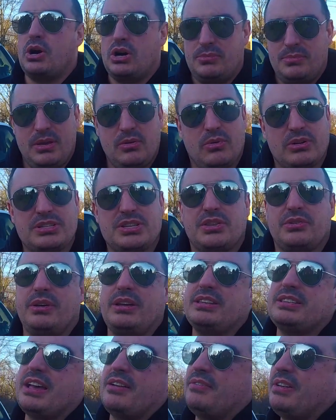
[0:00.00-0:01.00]
of me wants
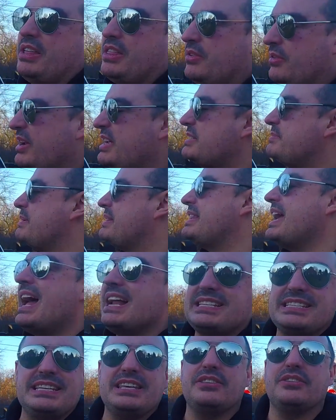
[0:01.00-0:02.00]
373s, but
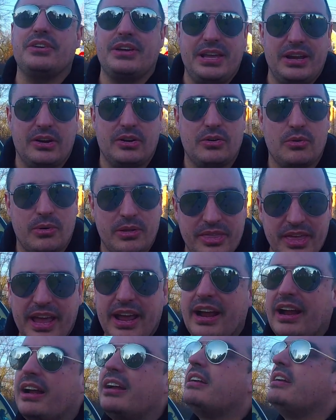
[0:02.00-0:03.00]
that's neither here nor
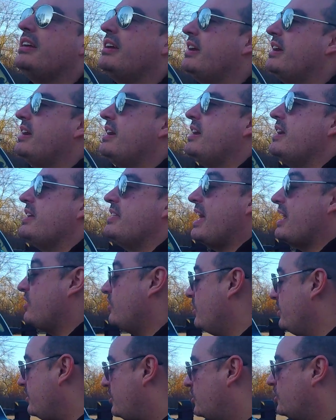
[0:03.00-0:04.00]
there.
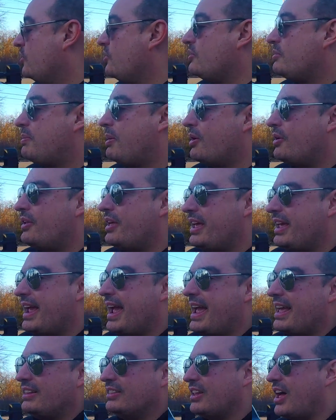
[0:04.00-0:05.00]
That'll include putting
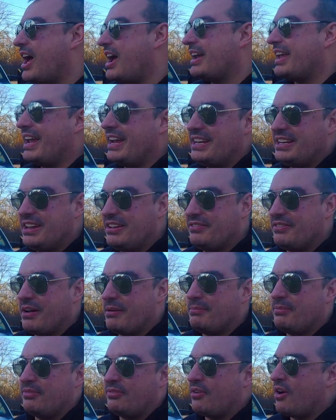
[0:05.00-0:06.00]
a locking diff
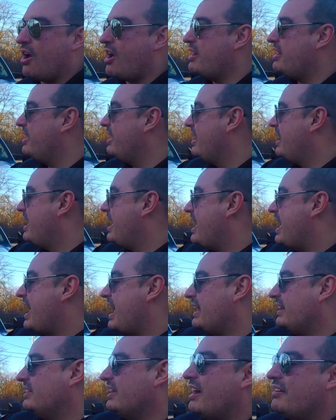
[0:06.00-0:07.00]
up front,
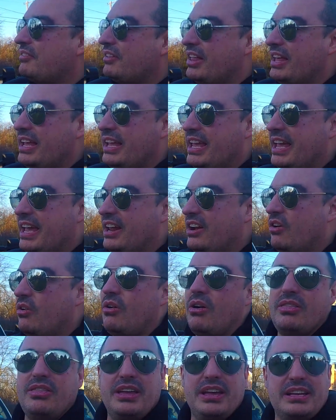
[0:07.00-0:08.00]
a leveling kit
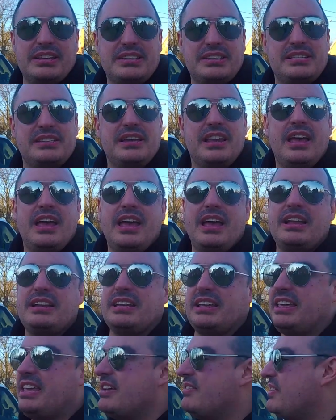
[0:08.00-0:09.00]
on this to
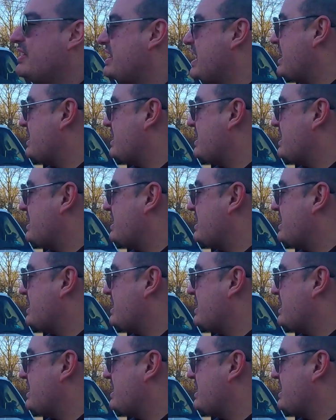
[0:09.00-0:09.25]
give it that